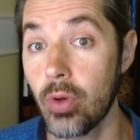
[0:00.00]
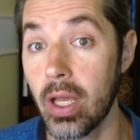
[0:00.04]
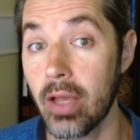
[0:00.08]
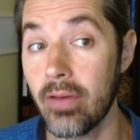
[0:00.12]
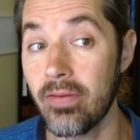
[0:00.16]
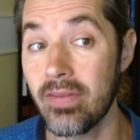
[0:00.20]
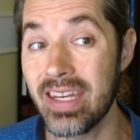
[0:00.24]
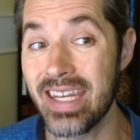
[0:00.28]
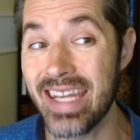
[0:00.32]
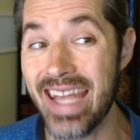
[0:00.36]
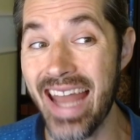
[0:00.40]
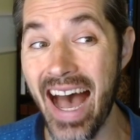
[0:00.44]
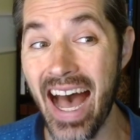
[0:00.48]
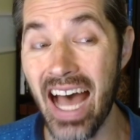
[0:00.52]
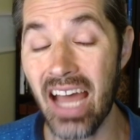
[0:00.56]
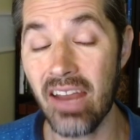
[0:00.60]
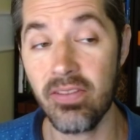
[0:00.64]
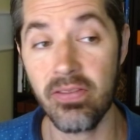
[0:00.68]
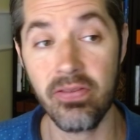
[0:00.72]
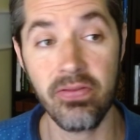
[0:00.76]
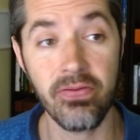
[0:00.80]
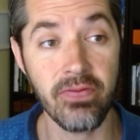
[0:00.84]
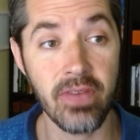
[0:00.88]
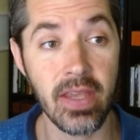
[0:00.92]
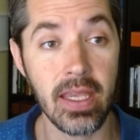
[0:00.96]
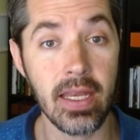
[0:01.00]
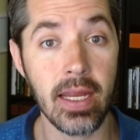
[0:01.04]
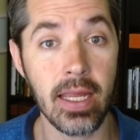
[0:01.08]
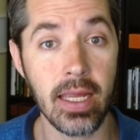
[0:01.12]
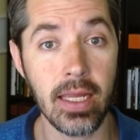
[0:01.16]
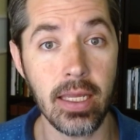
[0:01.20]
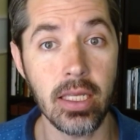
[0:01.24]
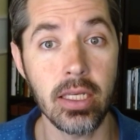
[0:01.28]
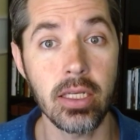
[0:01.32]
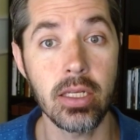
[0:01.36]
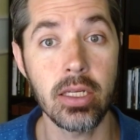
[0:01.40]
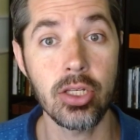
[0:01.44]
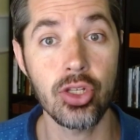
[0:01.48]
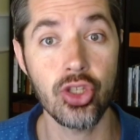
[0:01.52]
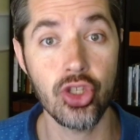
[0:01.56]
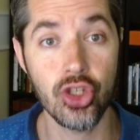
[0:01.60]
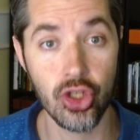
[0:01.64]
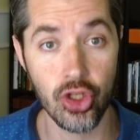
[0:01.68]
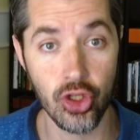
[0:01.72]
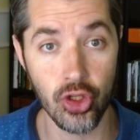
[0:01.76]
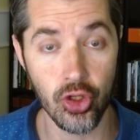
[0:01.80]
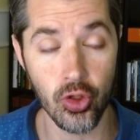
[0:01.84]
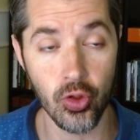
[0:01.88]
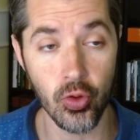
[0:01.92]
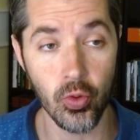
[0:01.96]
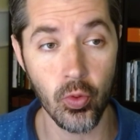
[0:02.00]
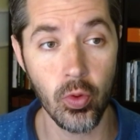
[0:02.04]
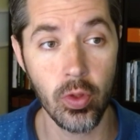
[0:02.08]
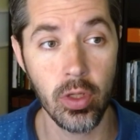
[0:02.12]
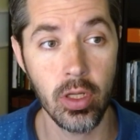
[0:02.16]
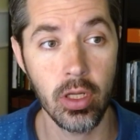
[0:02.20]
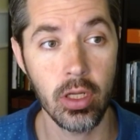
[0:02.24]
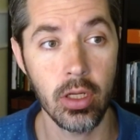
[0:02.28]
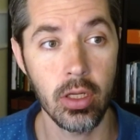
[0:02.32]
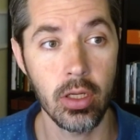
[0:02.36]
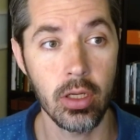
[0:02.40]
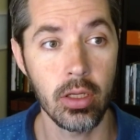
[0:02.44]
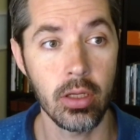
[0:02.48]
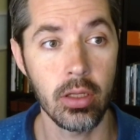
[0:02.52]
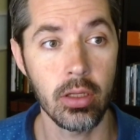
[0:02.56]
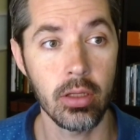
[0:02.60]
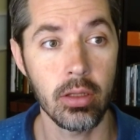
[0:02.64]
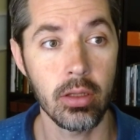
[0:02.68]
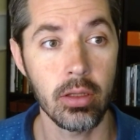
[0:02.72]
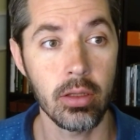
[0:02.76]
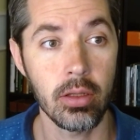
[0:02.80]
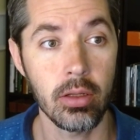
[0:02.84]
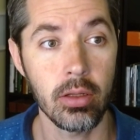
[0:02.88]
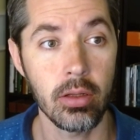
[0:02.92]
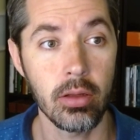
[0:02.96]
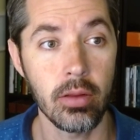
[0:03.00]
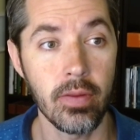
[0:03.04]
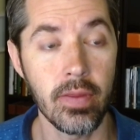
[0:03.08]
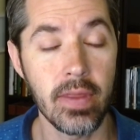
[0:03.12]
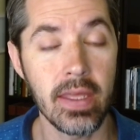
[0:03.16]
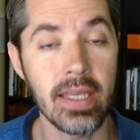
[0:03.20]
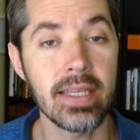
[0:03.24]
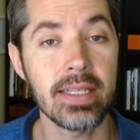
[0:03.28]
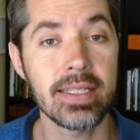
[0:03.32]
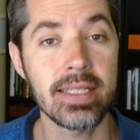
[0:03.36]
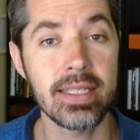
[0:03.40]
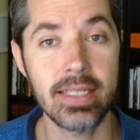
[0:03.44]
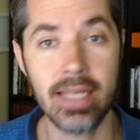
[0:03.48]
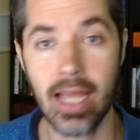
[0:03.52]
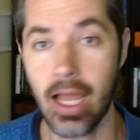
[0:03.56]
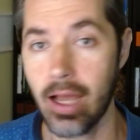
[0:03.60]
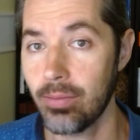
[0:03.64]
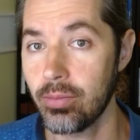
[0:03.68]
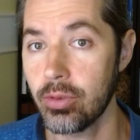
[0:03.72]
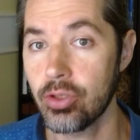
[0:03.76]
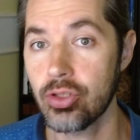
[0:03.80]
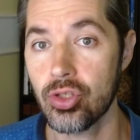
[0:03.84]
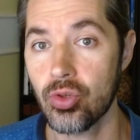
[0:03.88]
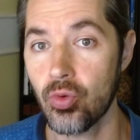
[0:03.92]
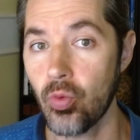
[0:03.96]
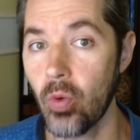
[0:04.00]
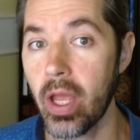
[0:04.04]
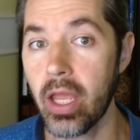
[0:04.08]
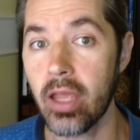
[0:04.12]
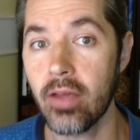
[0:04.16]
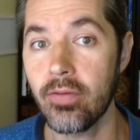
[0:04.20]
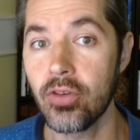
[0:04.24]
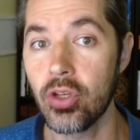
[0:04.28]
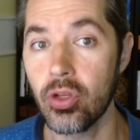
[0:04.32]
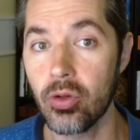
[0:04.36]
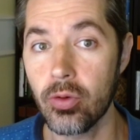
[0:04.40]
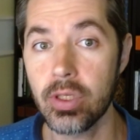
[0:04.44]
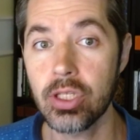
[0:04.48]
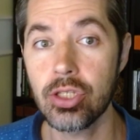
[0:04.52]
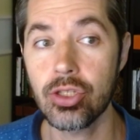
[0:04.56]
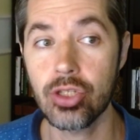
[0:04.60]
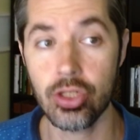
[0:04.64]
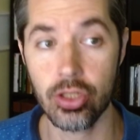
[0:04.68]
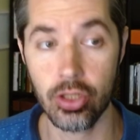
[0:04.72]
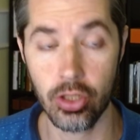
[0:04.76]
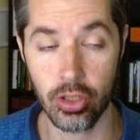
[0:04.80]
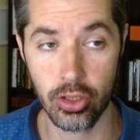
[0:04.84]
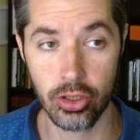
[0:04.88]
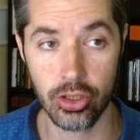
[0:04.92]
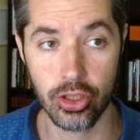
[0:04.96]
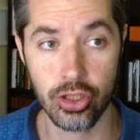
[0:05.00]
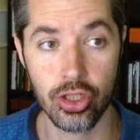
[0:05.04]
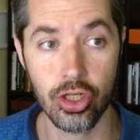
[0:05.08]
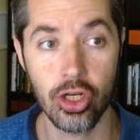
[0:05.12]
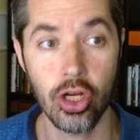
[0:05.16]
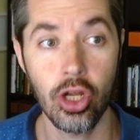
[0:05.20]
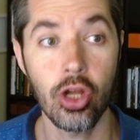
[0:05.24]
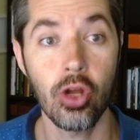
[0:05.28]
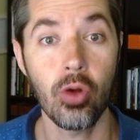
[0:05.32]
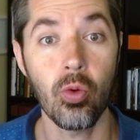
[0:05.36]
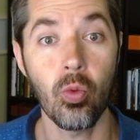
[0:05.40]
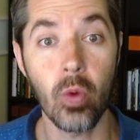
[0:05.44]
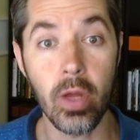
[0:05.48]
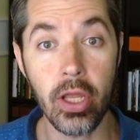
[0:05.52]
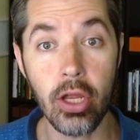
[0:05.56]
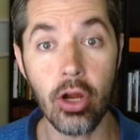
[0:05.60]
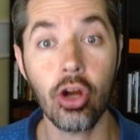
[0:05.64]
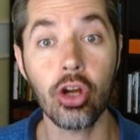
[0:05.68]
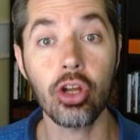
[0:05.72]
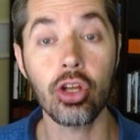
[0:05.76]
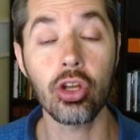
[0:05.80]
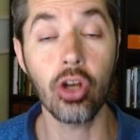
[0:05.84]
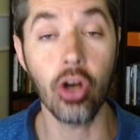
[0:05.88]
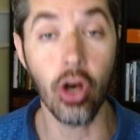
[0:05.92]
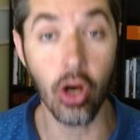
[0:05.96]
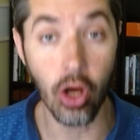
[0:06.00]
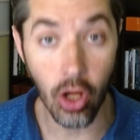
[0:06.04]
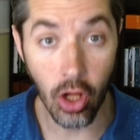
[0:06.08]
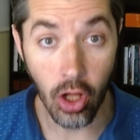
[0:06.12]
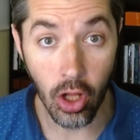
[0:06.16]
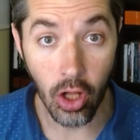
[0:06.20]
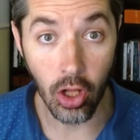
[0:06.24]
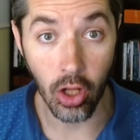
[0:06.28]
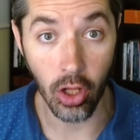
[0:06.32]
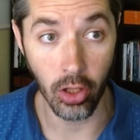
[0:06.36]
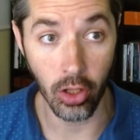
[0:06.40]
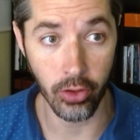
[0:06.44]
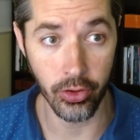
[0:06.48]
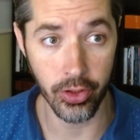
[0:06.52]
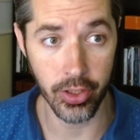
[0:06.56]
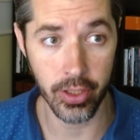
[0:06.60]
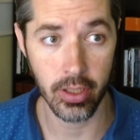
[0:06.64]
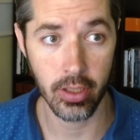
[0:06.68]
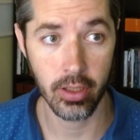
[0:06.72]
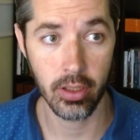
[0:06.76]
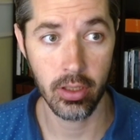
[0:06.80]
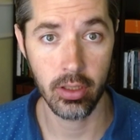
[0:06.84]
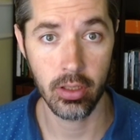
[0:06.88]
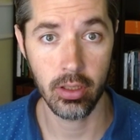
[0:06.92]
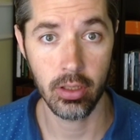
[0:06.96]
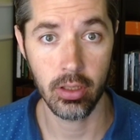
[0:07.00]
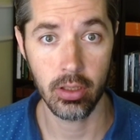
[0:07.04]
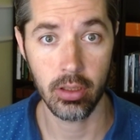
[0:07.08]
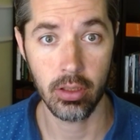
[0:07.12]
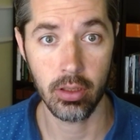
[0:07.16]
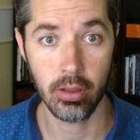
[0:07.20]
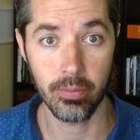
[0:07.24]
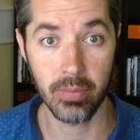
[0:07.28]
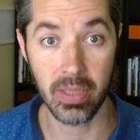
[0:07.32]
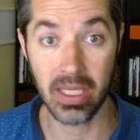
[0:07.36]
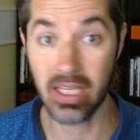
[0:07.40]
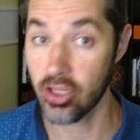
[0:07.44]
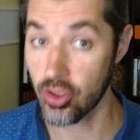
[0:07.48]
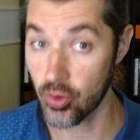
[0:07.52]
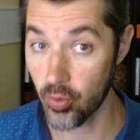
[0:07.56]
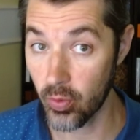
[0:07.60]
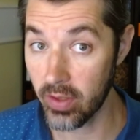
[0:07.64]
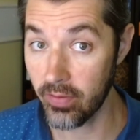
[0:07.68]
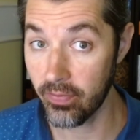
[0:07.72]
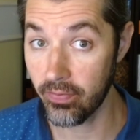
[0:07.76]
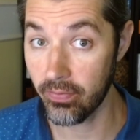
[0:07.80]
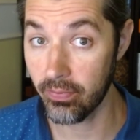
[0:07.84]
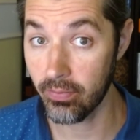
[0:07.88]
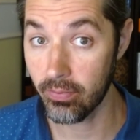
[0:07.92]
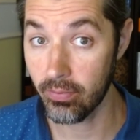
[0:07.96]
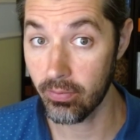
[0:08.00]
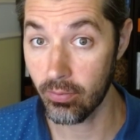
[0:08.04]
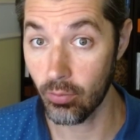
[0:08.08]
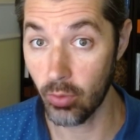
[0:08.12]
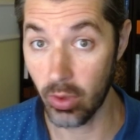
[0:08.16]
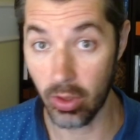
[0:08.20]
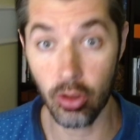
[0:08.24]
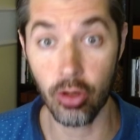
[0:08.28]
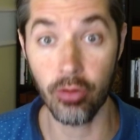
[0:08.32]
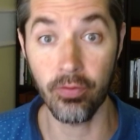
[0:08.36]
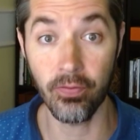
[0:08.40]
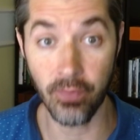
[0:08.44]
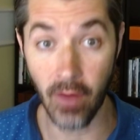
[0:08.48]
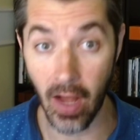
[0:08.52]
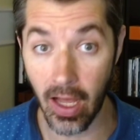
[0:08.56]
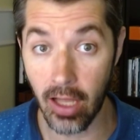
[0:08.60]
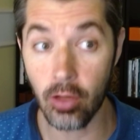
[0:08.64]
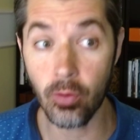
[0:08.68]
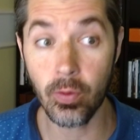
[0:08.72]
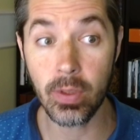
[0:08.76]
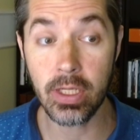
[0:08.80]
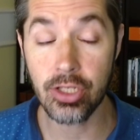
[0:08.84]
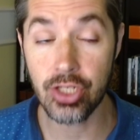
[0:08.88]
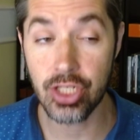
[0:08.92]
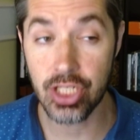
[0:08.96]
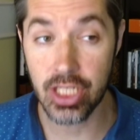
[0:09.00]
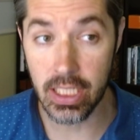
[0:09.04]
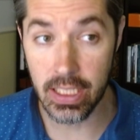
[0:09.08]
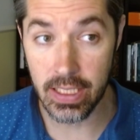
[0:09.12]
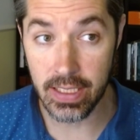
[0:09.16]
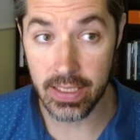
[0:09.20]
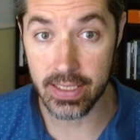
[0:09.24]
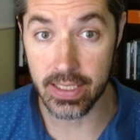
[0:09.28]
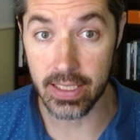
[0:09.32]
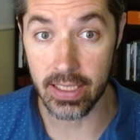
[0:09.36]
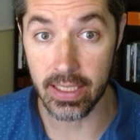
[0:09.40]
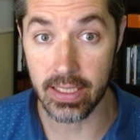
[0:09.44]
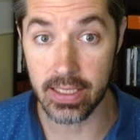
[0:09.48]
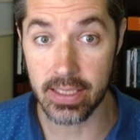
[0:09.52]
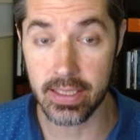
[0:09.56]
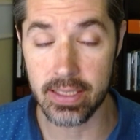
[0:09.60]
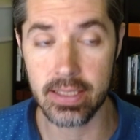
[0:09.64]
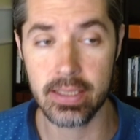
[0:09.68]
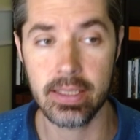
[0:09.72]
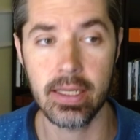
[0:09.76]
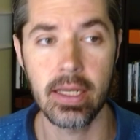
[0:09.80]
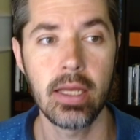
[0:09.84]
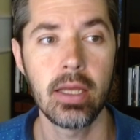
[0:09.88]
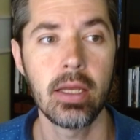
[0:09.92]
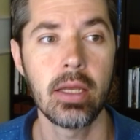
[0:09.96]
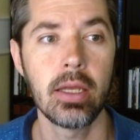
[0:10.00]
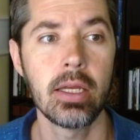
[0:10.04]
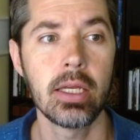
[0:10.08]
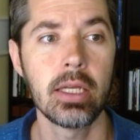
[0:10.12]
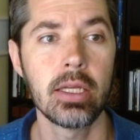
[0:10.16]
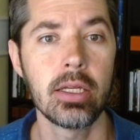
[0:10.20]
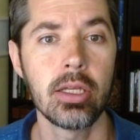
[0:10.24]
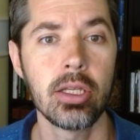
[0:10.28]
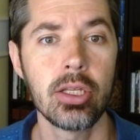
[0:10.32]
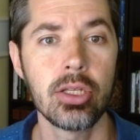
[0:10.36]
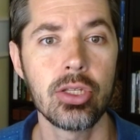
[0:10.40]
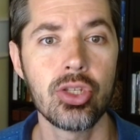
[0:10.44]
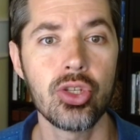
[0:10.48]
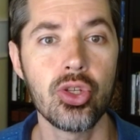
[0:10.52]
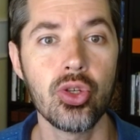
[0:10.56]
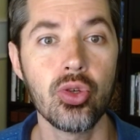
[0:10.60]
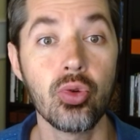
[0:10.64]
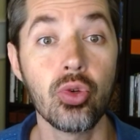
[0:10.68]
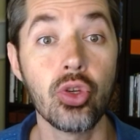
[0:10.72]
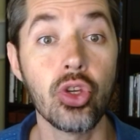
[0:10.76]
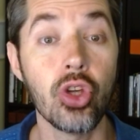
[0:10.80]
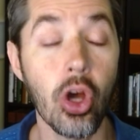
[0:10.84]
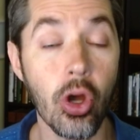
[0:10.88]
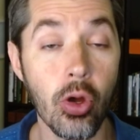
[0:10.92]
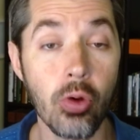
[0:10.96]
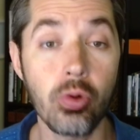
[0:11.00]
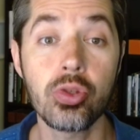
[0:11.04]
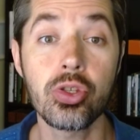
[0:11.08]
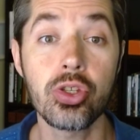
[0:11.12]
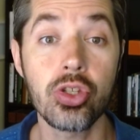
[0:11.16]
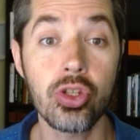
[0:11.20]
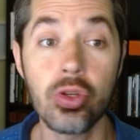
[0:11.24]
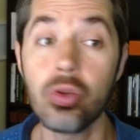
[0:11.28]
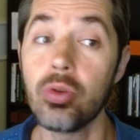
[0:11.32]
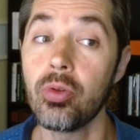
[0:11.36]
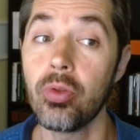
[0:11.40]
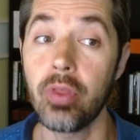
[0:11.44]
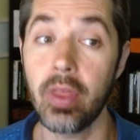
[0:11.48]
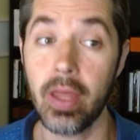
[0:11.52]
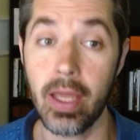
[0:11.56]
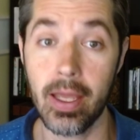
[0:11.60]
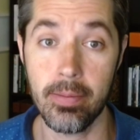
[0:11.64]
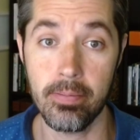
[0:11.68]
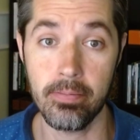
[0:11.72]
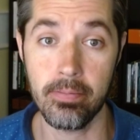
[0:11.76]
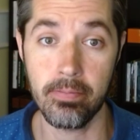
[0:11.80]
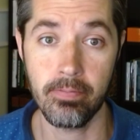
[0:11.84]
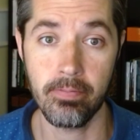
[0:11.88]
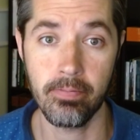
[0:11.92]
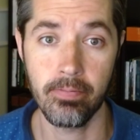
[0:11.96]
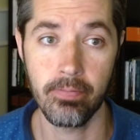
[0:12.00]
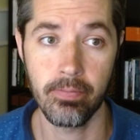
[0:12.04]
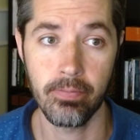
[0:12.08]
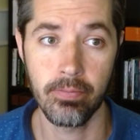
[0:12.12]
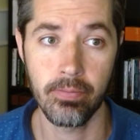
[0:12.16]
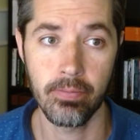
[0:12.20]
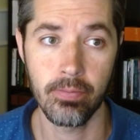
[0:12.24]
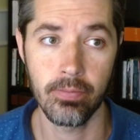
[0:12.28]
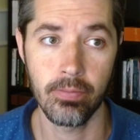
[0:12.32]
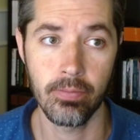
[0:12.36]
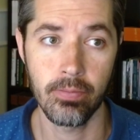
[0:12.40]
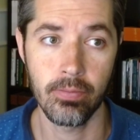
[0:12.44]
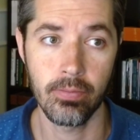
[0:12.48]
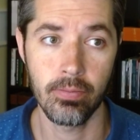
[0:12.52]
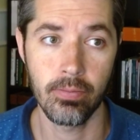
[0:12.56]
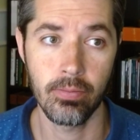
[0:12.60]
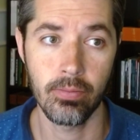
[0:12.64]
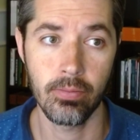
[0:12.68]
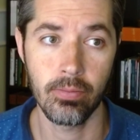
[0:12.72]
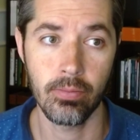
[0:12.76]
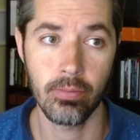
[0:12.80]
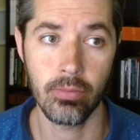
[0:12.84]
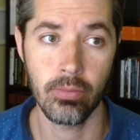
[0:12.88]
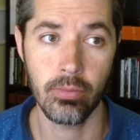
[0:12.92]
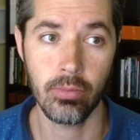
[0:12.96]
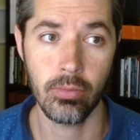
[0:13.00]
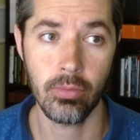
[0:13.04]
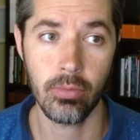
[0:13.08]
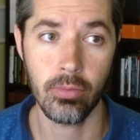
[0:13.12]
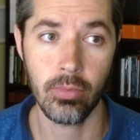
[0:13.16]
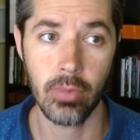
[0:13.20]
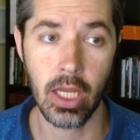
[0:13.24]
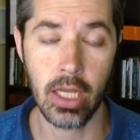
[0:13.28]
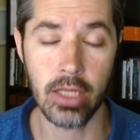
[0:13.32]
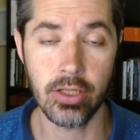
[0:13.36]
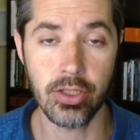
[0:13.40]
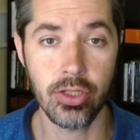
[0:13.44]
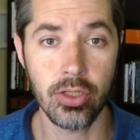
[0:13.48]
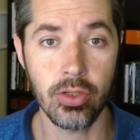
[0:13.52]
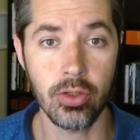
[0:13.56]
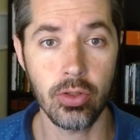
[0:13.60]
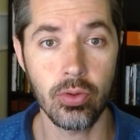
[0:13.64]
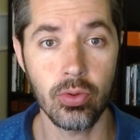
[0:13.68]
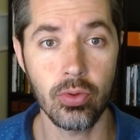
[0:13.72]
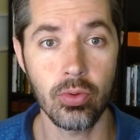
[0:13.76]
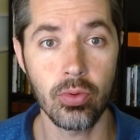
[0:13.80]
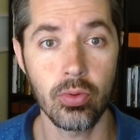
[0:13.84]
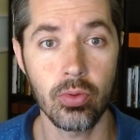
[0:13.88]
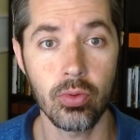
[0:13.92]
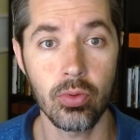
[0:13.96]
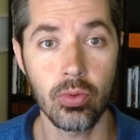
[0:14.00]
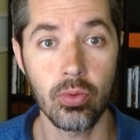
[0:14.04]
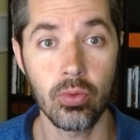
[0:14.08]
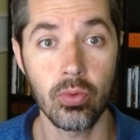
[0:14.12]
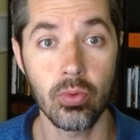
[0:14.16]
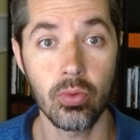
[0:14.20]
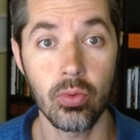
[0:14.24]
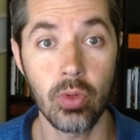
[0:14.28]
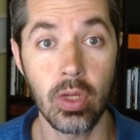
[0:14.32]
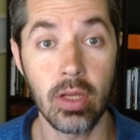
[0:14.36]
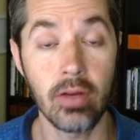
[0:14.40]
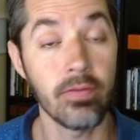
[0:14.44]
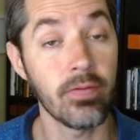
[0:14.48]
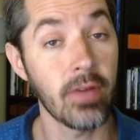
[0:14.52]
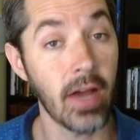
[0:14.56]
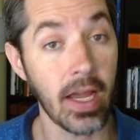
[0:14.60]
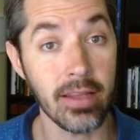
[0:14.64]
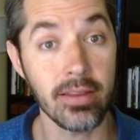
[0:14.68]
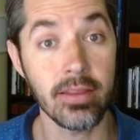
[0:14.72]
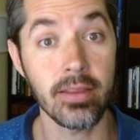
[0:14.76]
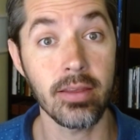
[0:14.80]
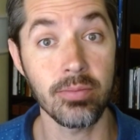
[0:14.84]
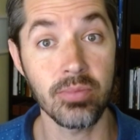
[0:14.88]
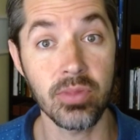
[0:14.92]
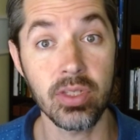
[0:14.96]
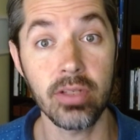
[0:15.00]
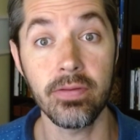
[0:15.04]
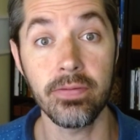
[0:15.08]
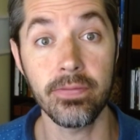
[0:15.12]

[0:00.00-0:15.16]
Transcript: have not fit into the established way of doing church. We are called because we've we are following Jesus to go to them and to invite them to